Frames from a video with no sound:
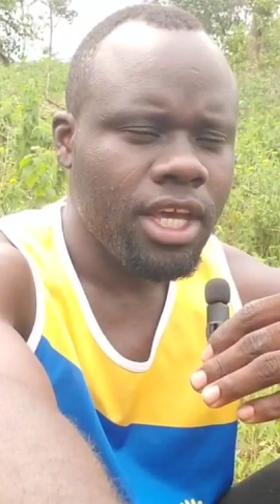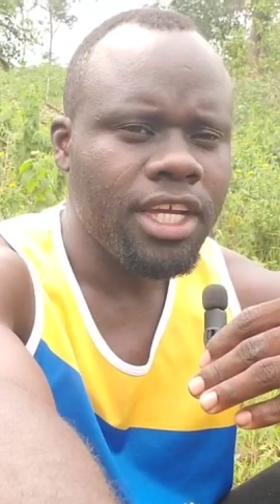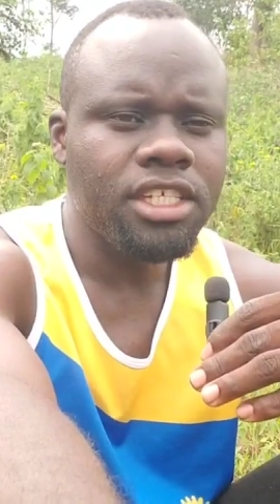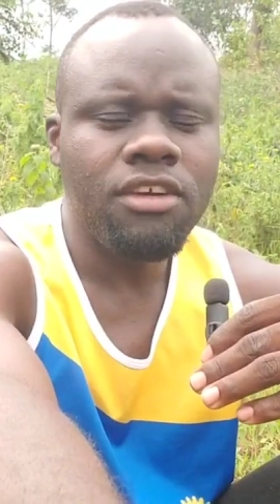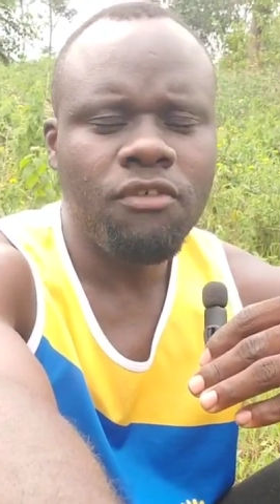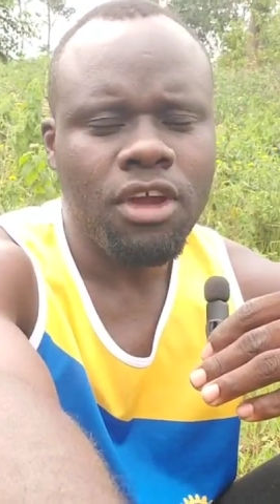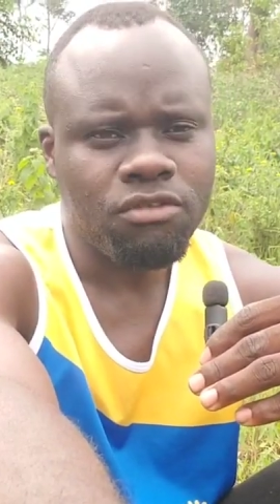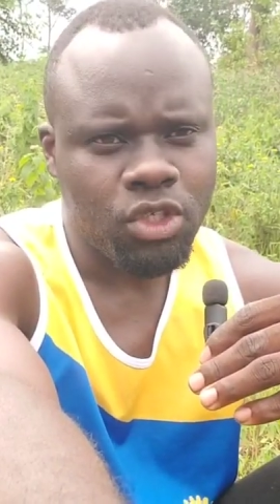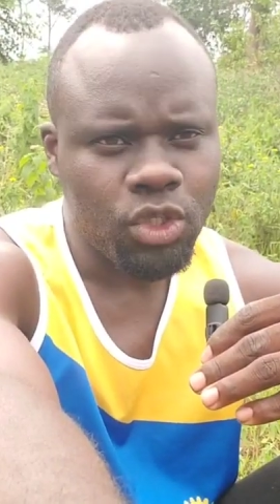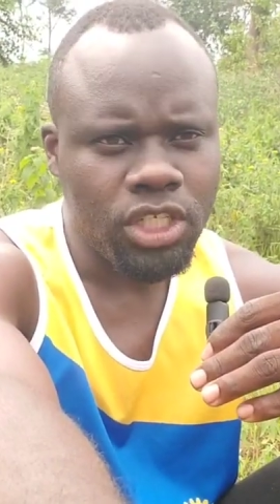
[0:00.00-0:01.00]
Thanks if you
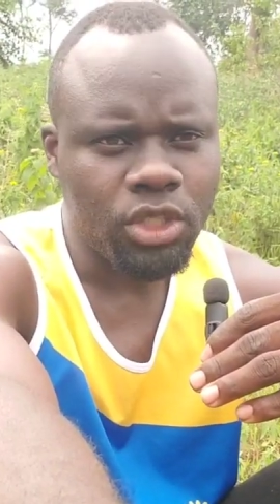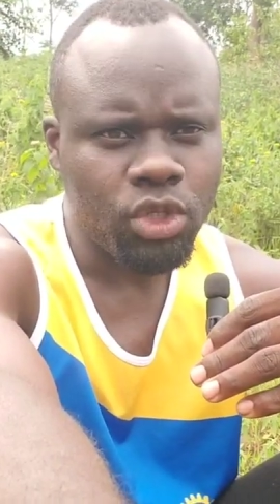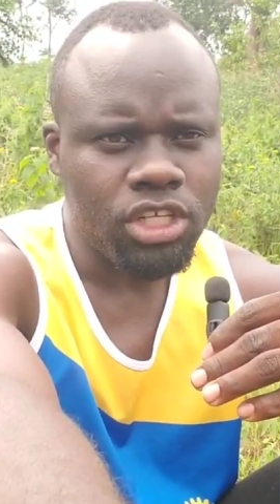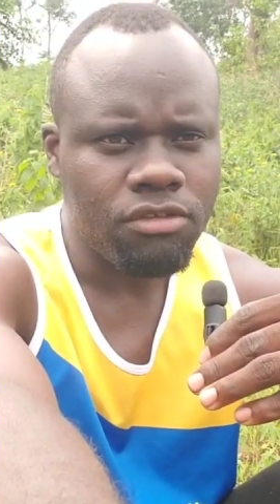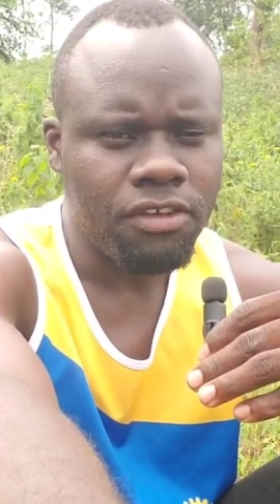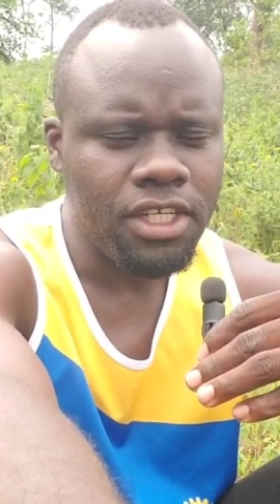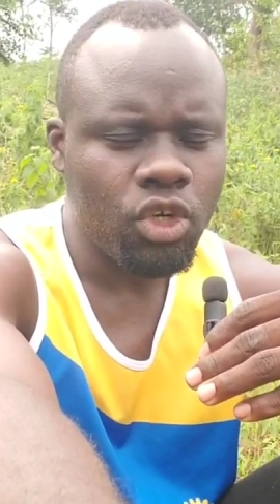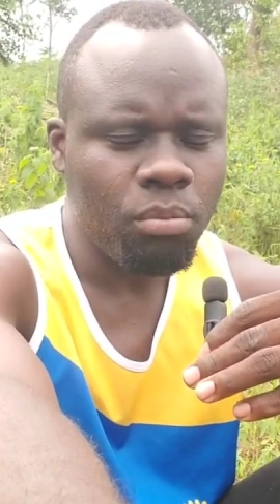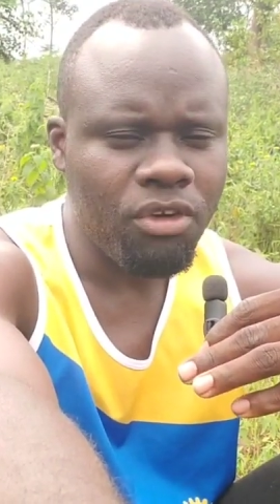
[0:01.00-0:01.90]
have tuned into this video.